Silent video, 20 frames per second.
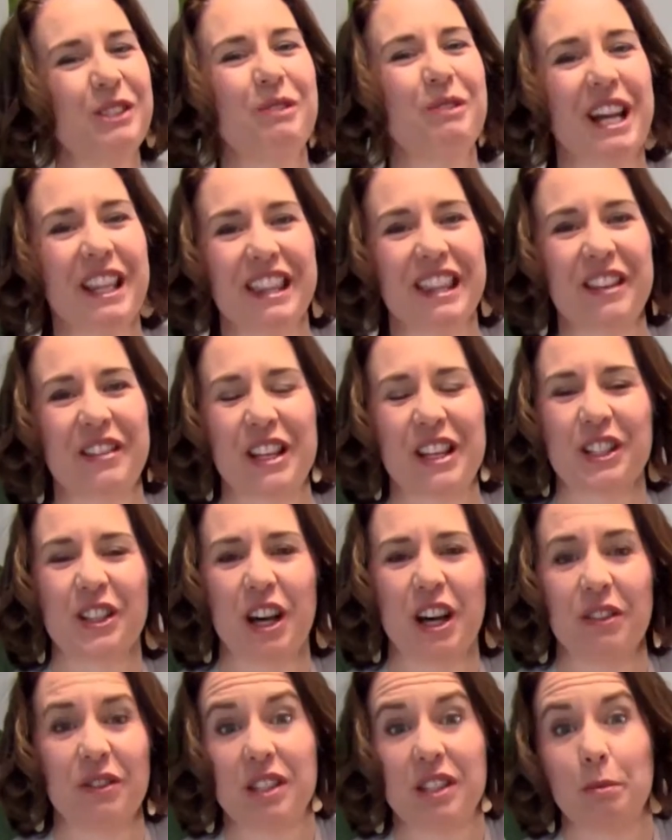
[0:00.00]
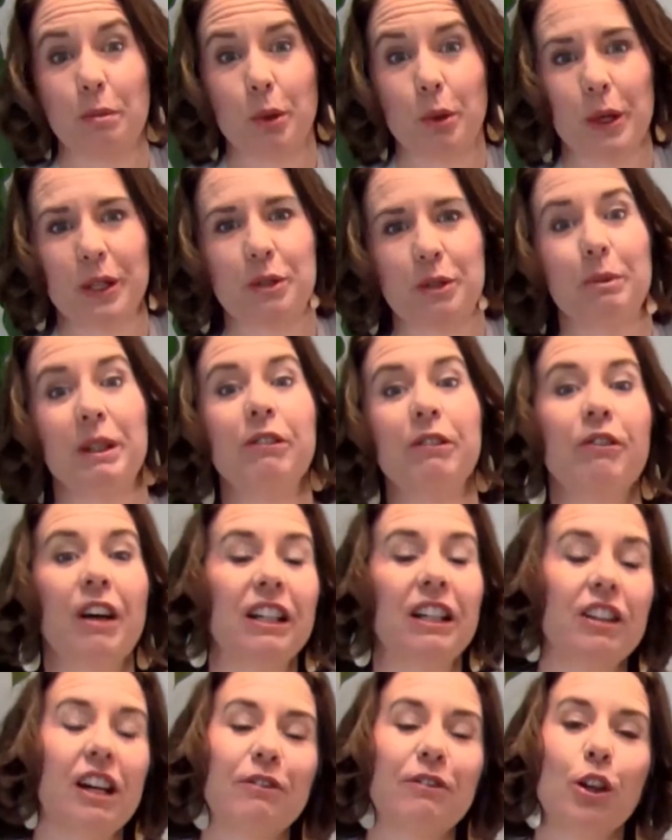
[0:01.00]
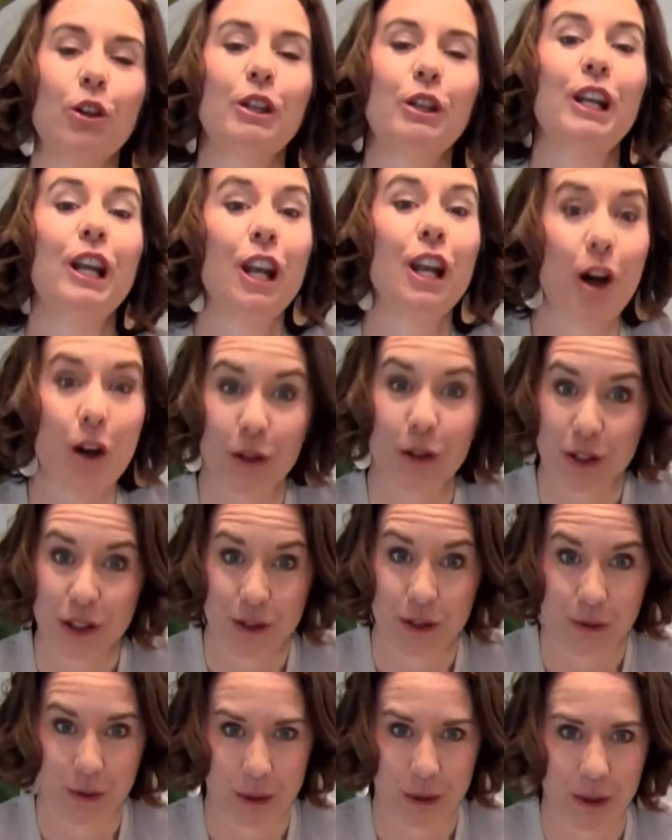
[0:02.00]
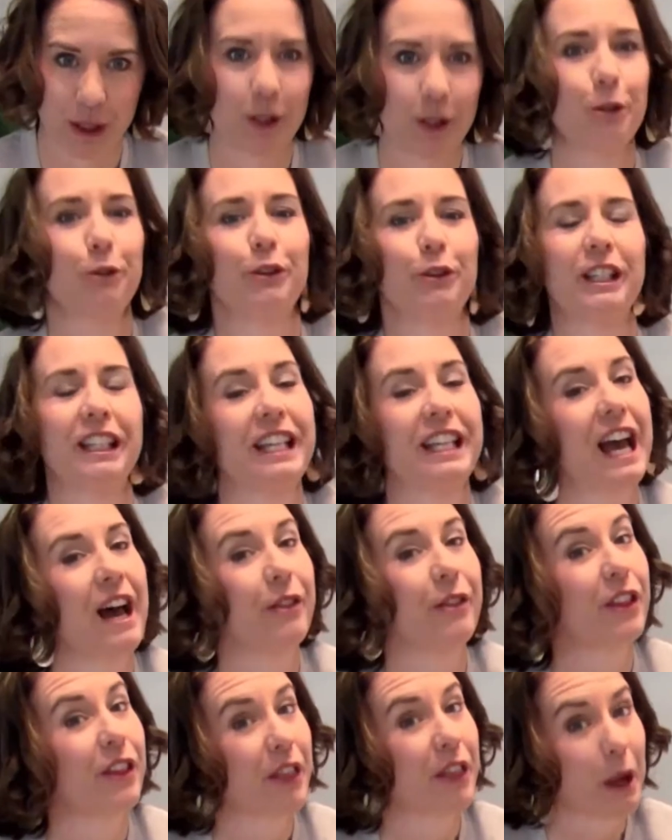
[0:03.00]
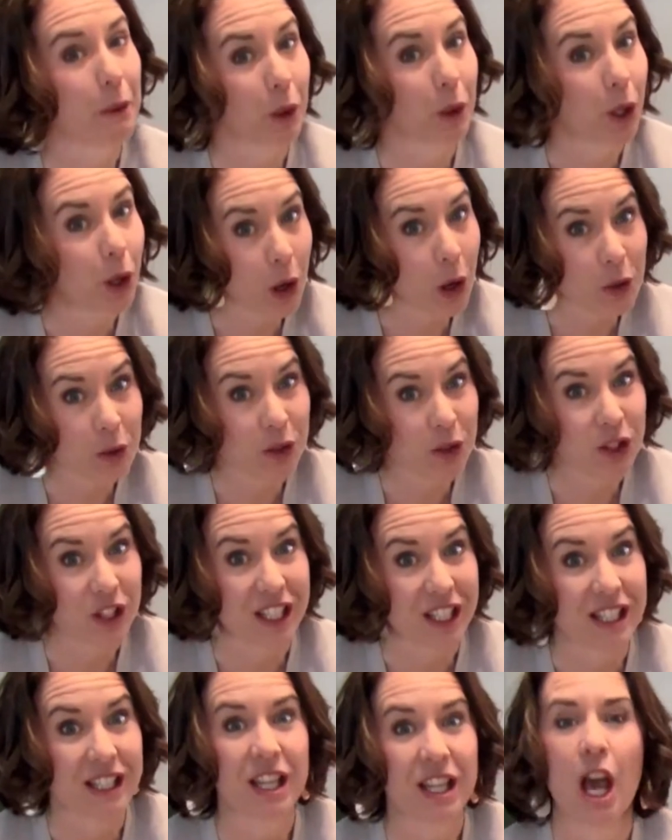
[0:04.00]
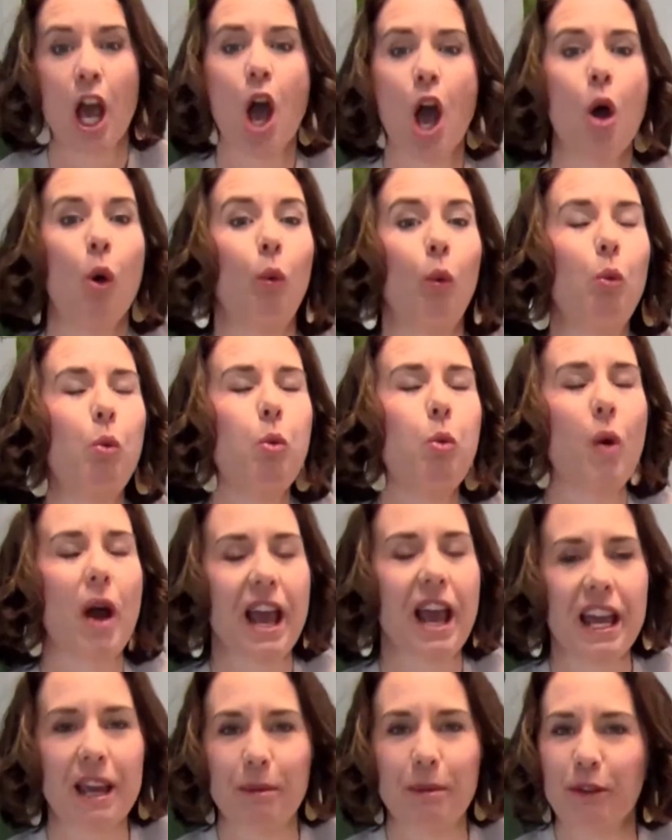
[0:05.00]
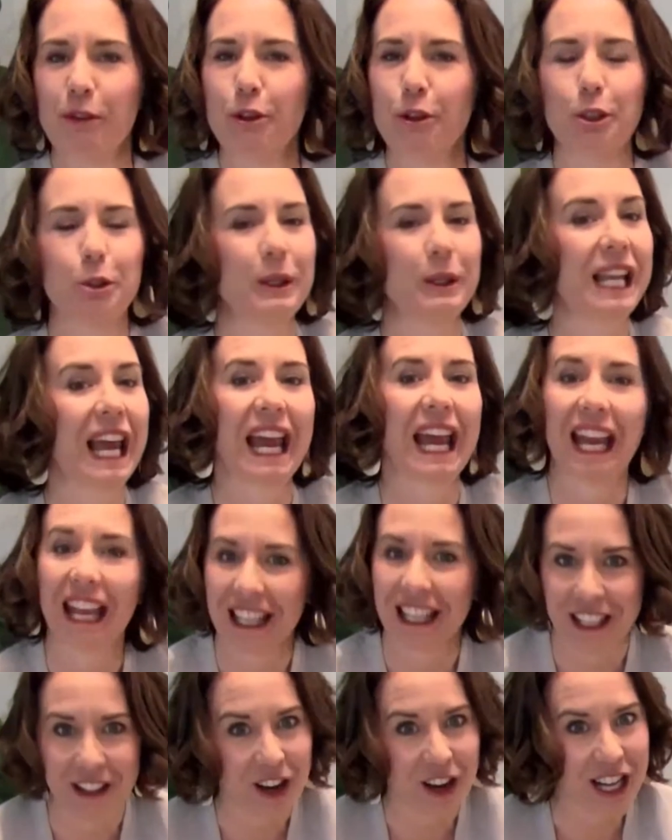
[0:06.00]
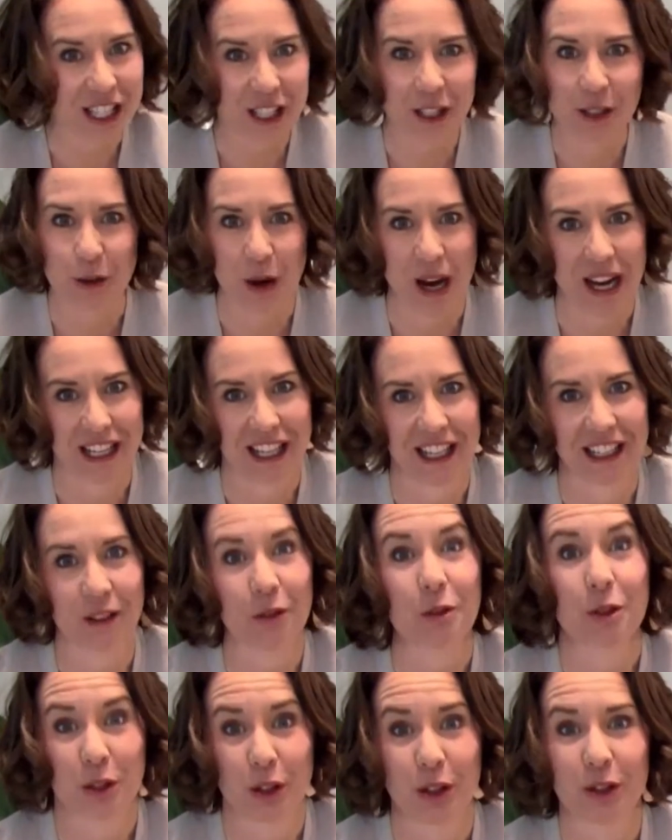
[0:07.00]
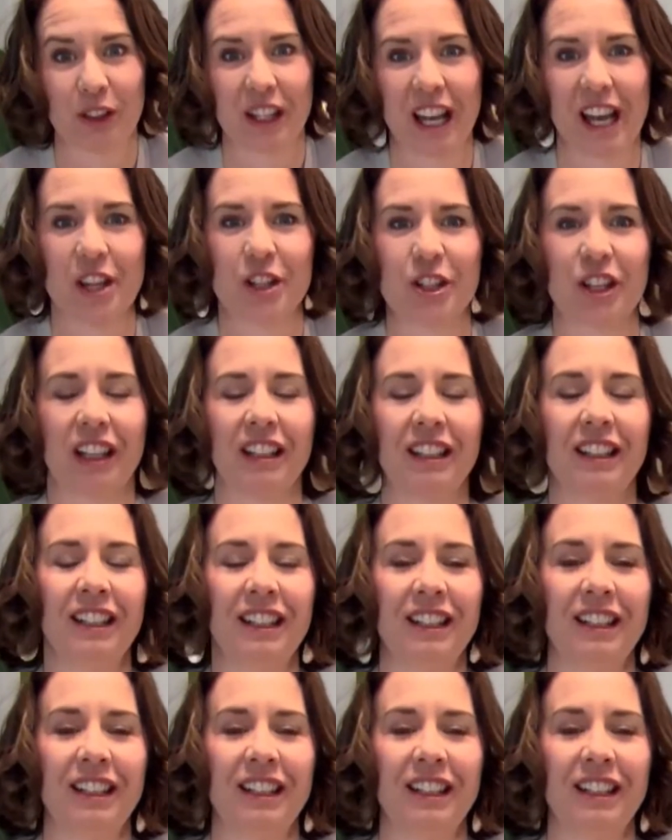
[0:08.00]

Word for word: you might think that's kind of a simple question, but in fact, I've known lots of women who figured out that they were coaches way before doing any kind of training or certification.